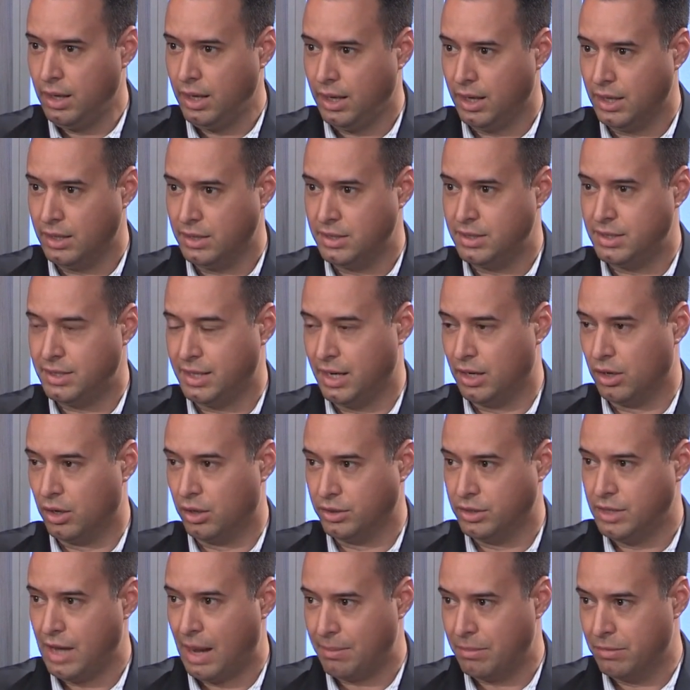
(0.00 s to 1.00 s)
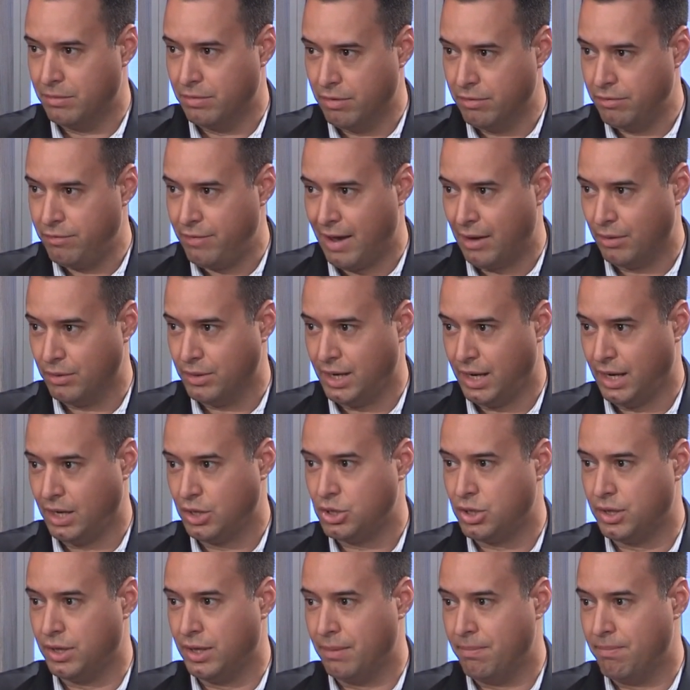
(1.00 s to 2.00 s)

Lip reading: is sitting on top of a foundation